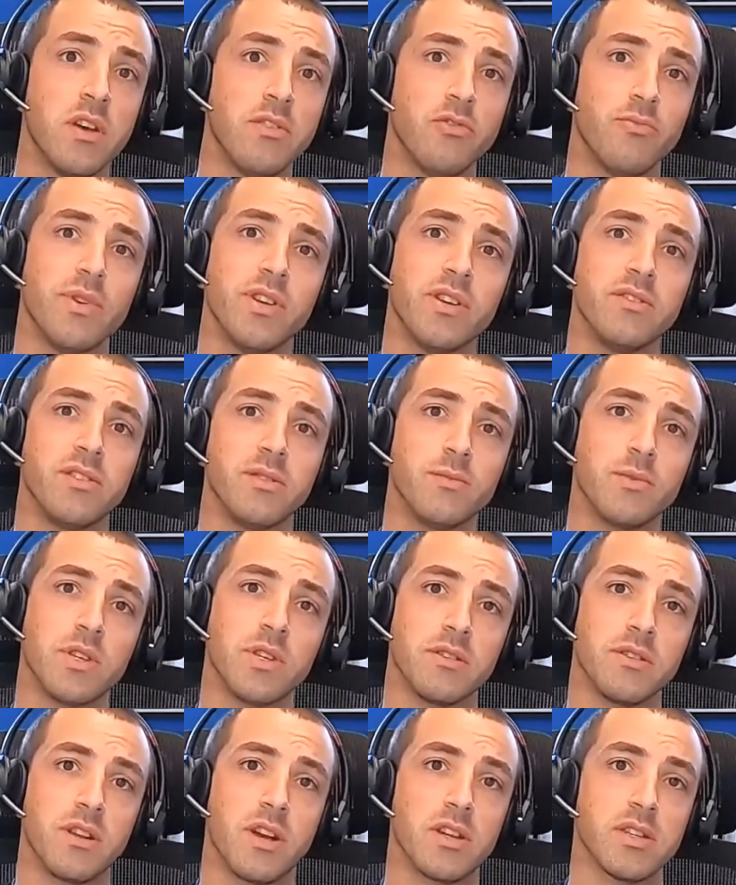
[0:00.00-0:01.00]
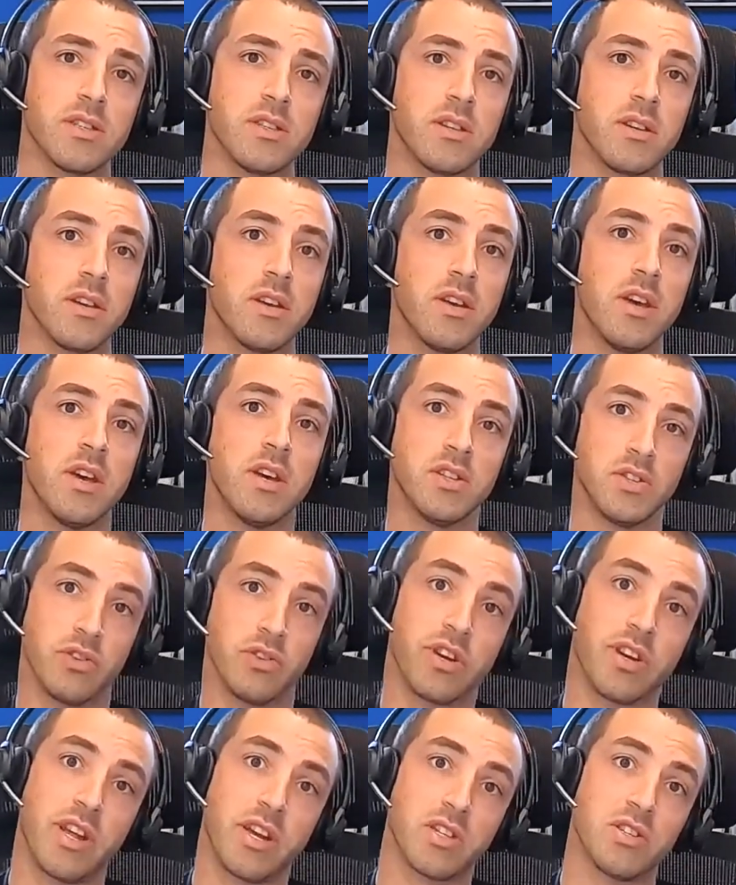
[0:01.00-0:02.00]
too many teams at Elastic. So
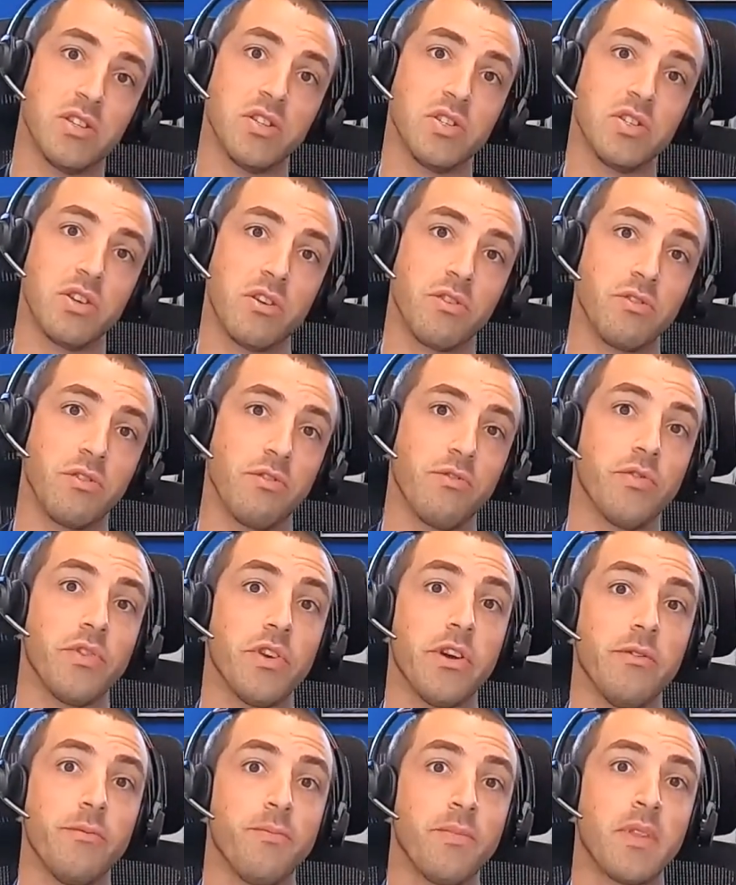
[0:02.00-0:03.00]
you can actually start off there.